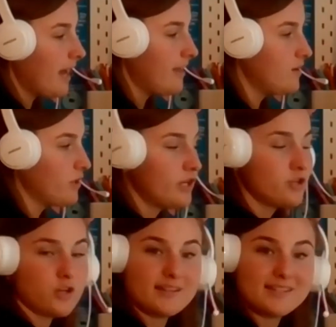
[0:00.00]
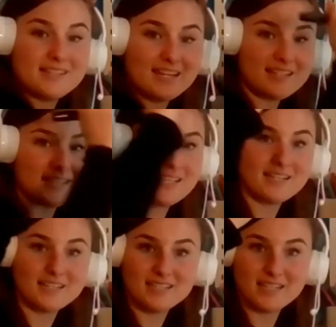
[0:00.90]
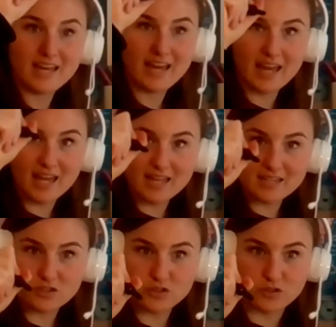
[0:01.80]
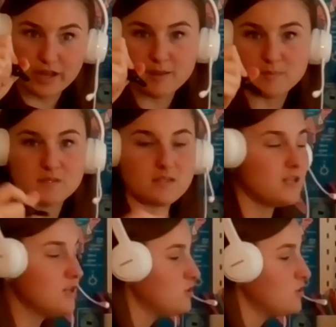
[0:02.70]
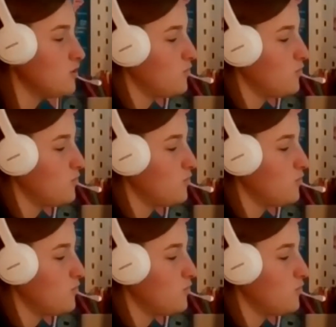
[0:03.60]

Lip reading: And then we're going to draw 6 10 strips to